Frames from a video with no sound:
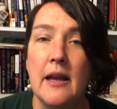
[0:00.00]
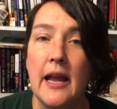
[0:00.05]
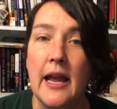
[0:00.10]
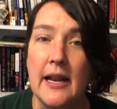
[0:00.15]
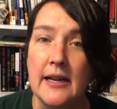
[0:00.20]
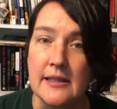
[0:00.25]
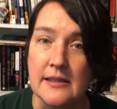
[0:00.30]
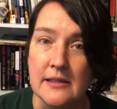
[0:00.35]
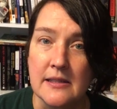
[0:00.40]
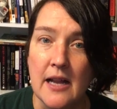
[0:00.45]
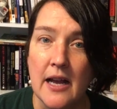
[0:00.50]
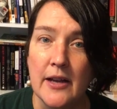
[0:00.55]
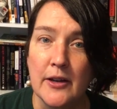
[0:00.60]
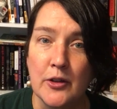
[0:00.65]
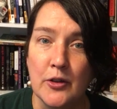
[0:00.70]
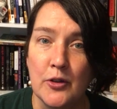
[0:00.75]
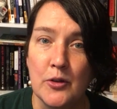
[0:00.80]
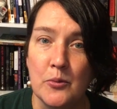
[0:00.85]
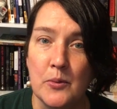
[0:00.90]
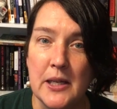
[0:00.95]
and it's not
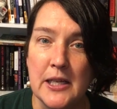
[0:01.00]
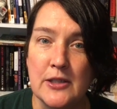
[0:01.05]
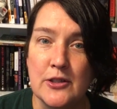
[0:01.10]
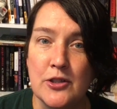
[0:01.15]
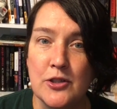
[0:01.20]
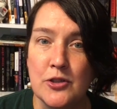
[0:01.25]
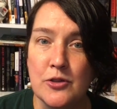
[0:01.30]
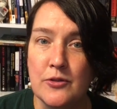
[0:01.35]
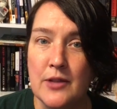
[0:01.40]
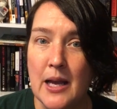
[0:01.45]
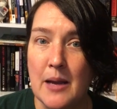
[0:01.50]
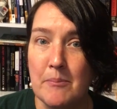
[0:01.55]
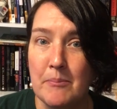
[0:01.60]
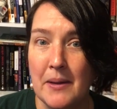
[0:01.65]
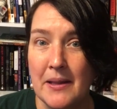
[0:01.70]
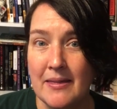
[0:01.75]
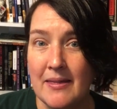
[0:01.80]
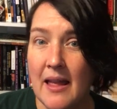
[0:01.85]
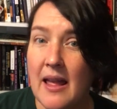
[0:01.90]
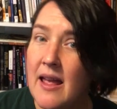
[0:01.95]
a good week to do that.
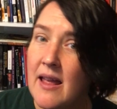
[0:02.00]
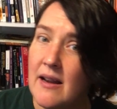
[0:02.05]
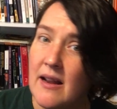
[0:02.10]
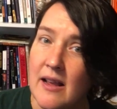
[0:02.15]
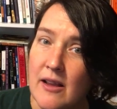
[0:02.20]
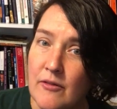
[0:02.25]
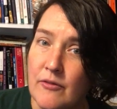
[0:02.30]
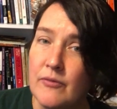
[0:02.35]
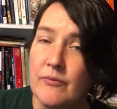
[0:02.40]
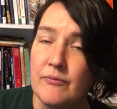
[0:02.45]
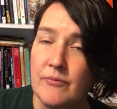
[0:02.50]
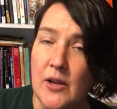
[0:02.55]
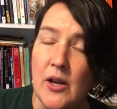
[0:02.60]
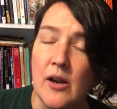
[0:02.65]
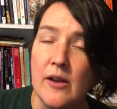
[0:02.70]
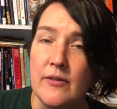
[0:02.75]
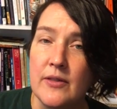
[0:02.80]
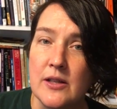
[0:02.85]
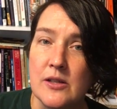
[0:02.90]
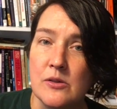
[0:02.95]
But then I
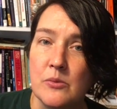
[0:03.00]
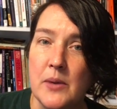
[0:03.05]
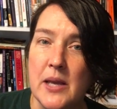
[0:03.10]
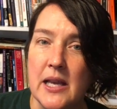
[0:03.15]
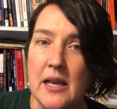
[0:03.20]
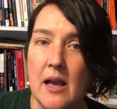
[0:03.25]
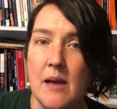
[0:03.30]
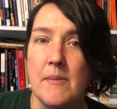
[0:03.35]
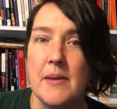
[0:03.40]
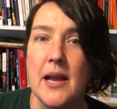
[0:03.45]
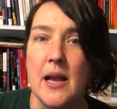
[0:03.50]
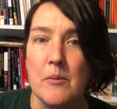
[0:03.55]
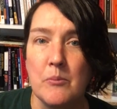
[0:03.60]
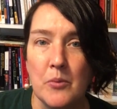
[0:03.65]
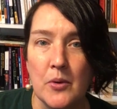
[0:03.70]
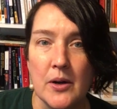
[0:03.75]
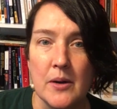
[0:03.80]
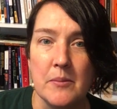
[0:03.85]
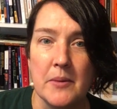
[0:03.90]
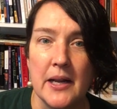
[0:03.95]
have this week coming
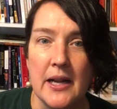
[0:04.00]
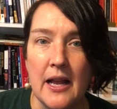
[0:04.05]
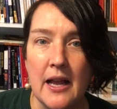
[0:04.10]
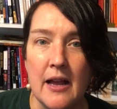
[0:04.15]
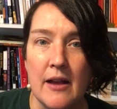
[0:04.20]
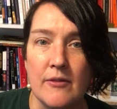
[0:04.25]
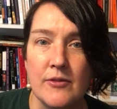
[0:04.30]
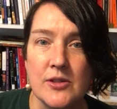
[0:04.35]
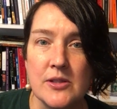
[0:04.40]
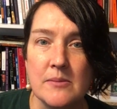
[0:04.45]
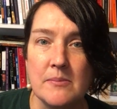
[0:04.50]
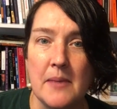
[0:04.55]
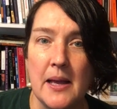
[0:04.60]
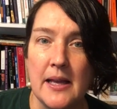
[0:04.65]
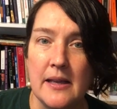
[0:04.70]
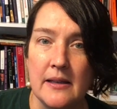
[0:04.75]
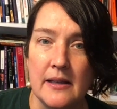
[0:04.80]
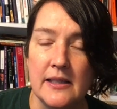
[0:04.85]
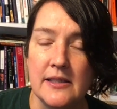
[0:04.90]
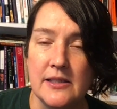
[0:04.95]
up where I'm going to have some
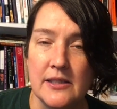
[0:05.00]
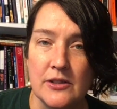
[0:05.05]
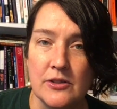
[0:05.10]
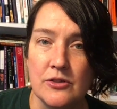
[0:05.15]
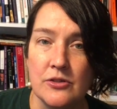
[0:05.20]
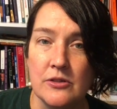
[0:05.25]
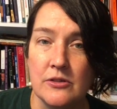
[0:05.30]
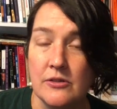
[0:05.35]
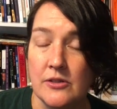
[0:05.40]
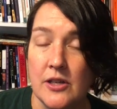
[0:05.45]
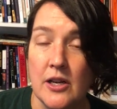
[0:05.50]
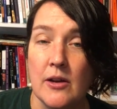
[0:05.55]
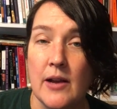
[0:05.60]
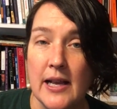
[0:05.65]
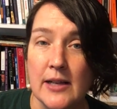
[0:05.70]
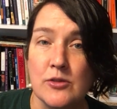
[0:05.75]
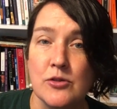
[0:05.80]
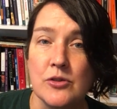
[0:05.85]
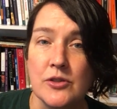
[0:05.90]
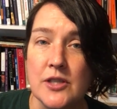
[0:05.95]

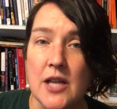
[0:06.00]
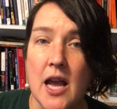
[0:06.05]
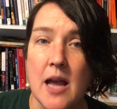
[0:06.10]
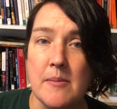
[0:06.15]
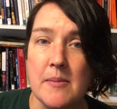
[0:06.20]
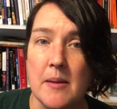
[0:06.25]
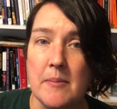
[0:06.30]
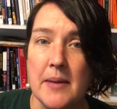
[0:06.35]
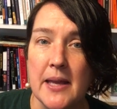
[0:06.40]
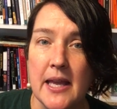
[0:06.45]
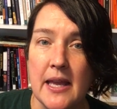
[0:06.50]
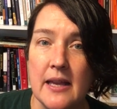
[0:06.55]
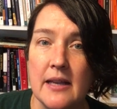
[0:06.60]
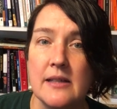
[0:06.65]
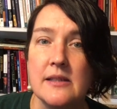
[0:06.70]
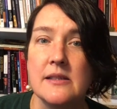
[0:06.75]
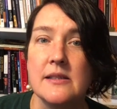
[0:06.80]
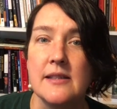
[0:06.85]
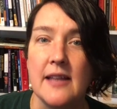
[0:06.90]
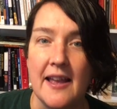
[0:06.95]
extra time on my
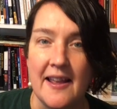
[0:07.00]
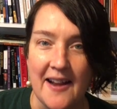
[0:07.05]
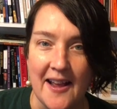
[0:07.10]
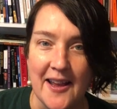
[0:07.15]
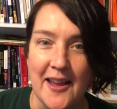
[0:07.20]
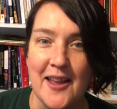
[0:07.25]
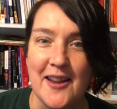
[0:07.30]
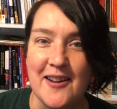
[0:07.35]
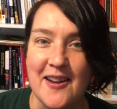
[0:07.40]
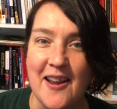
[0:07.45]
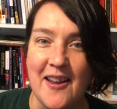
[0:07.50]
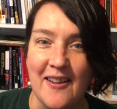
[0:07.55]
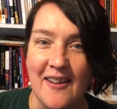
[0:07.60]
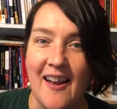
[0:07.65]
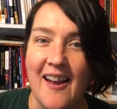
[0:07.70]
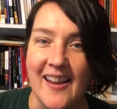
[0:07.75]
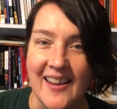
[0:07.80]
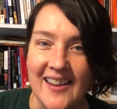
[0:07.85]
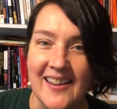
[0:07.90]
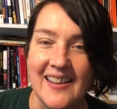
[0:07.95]
hands, and I
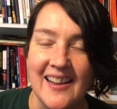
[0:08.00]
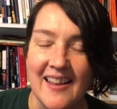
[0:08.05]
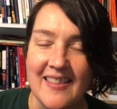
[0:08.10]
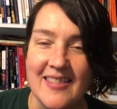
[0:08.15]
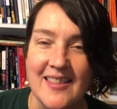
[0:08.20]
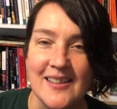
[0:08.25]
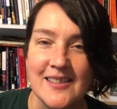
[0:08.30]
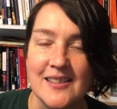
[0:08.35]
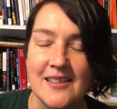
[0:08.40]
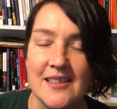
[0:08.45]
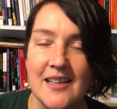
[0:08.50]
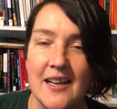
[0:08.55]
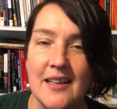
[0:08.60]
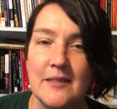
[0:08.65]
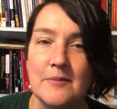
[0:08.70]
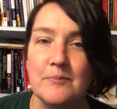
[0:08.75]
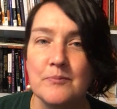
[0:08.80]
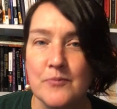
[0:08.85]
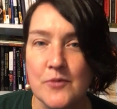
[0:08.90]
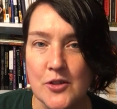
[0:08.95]
can get this
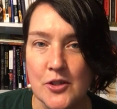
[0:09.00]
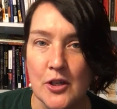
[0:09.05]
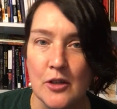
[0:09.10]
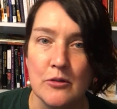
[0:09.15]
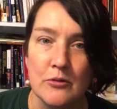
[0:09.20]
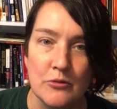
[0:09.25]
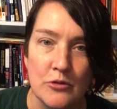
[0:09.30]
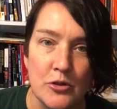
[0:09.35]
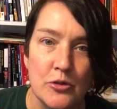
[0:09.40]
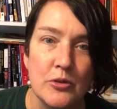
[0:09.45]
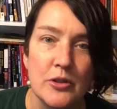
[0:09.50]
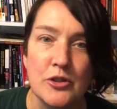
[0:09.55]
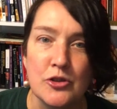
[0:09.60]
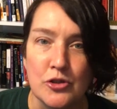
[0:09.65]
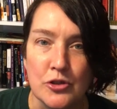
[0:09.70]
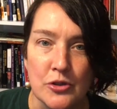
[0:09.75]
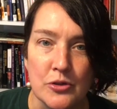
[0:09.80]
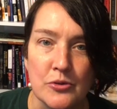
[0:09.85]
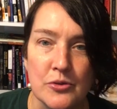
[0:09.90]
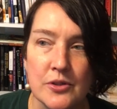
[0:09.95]
done. So you can
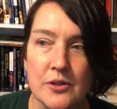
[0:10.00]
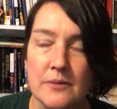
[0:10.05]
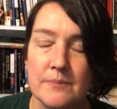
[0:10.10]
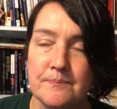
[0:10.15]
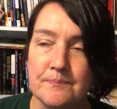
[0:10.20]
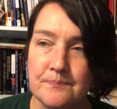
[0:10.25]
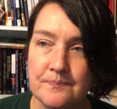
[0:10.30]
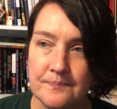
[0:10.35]
choose.